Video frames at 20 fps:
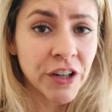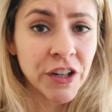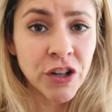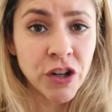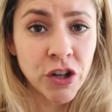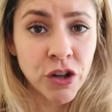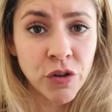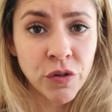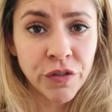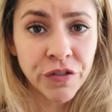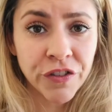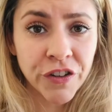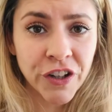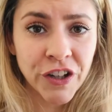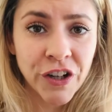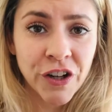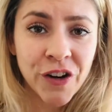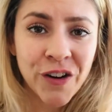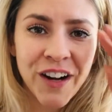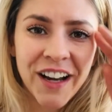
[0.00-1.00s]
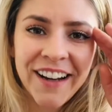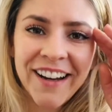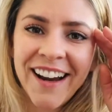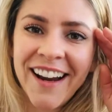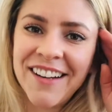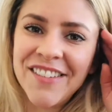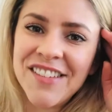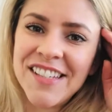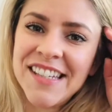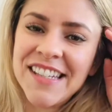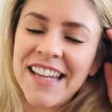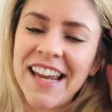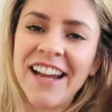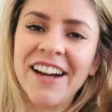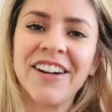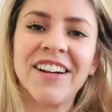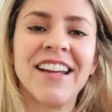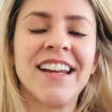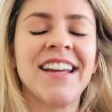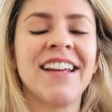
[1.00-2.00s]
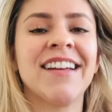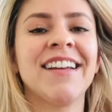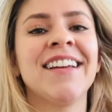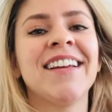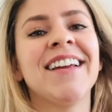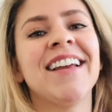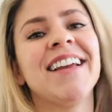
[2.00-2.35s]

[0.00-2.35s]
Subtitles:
new for you and kind of scary,